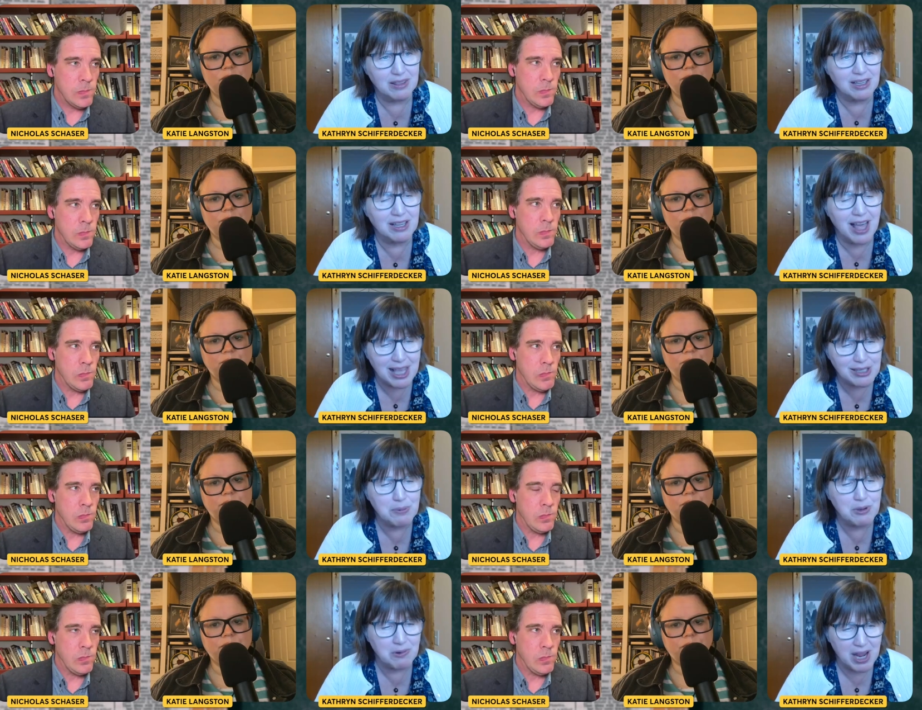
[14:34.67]
Speaker 1: the
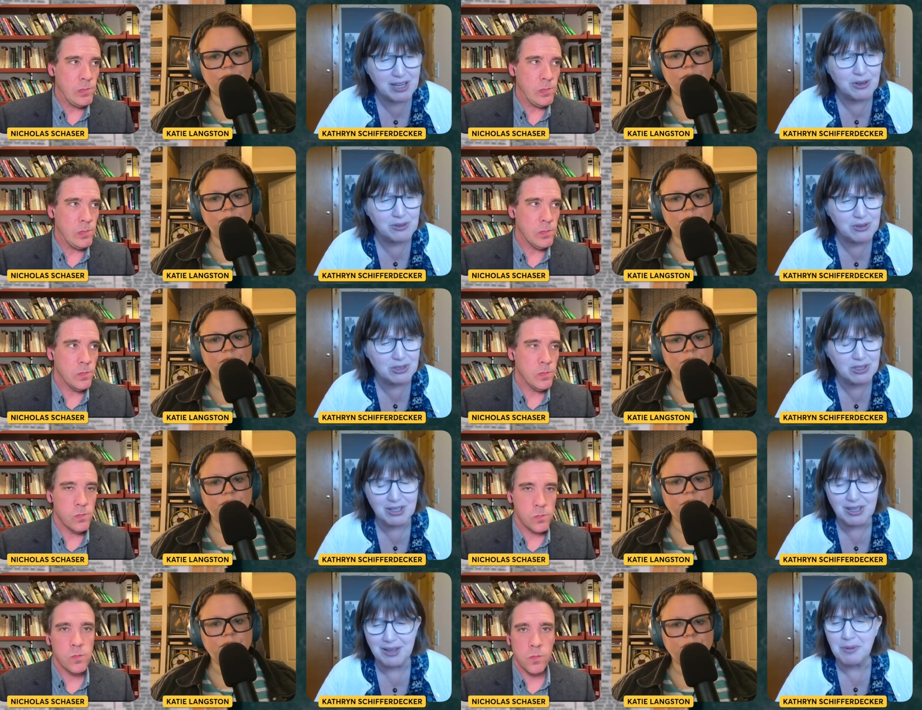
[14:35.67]
gospel writers
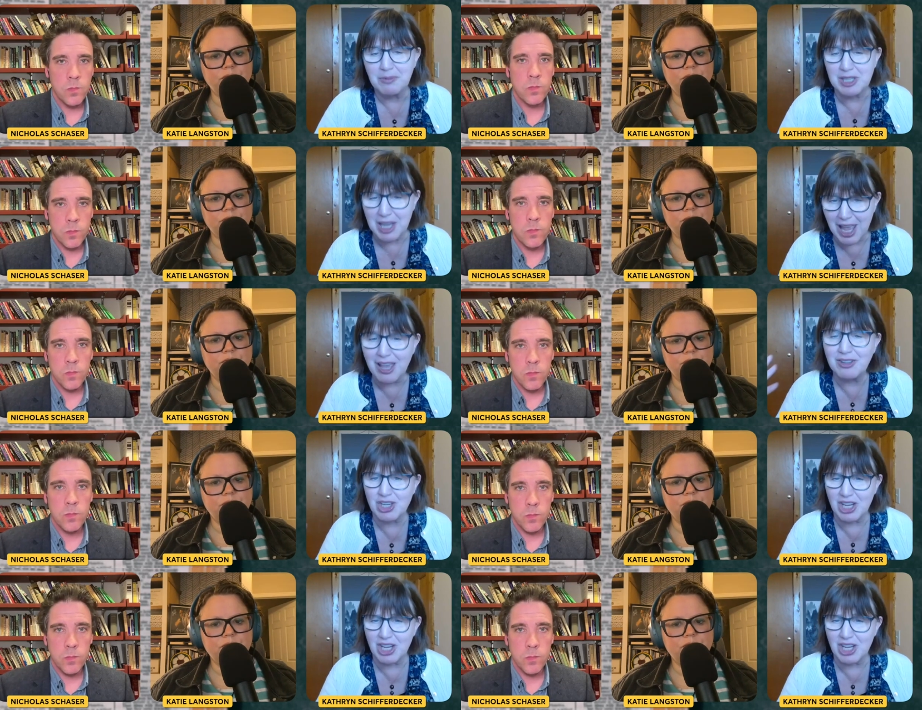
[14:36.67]
take